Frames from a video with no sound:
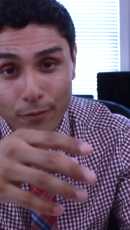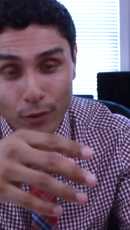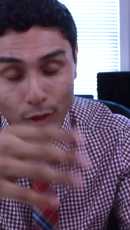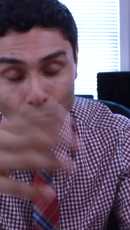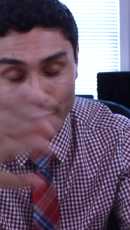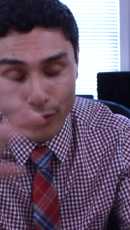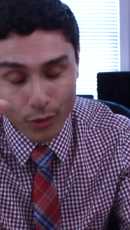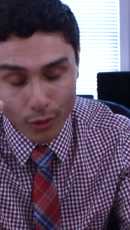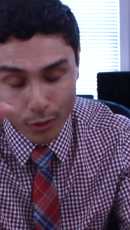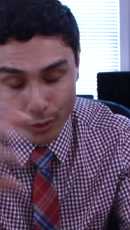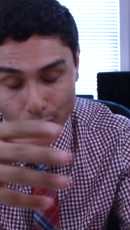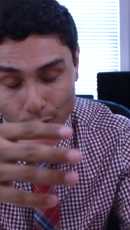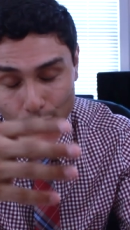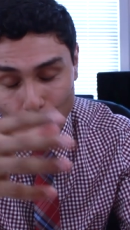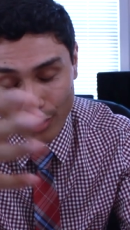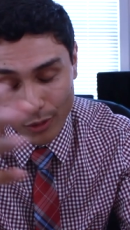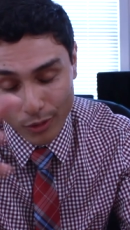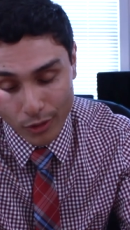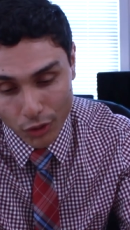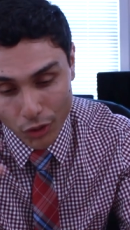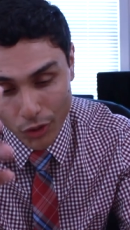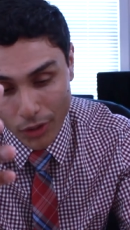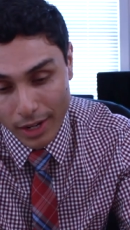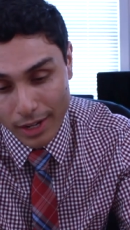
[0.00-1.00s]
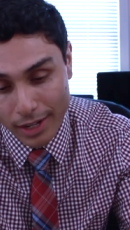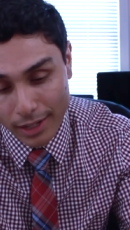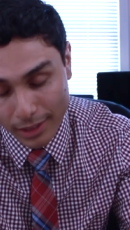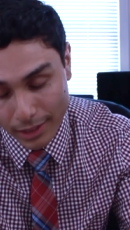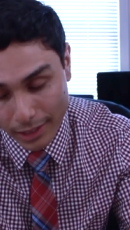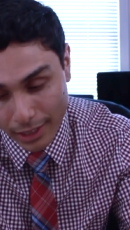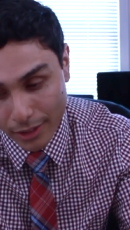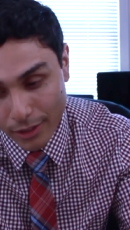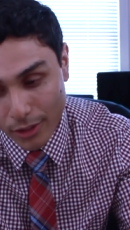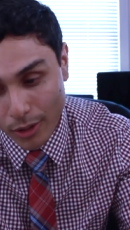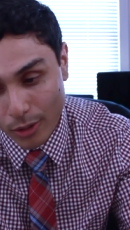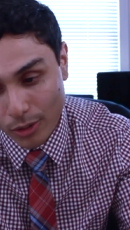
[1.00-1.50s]
For, for those who are trading
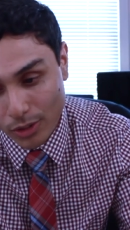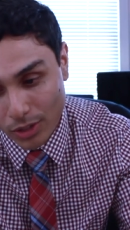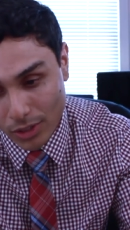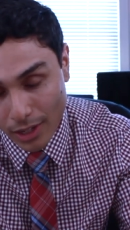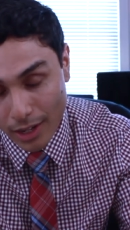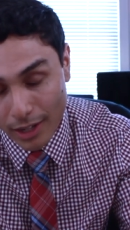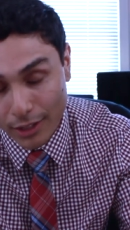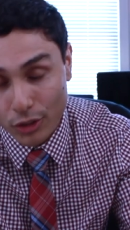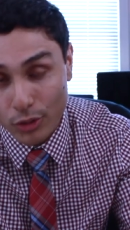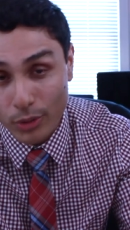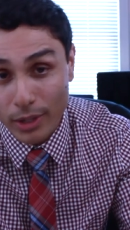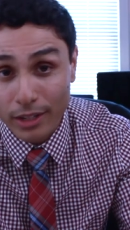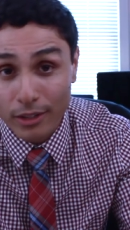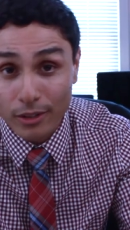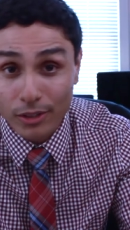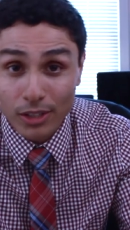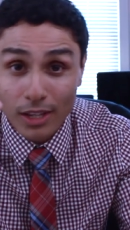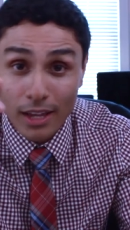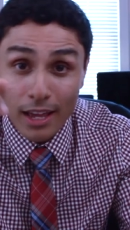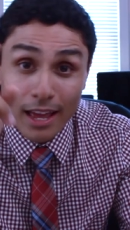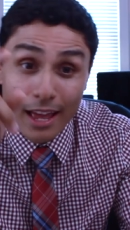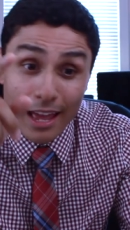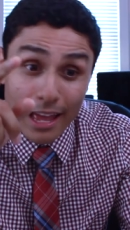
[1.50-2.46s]
lingo, stock traders,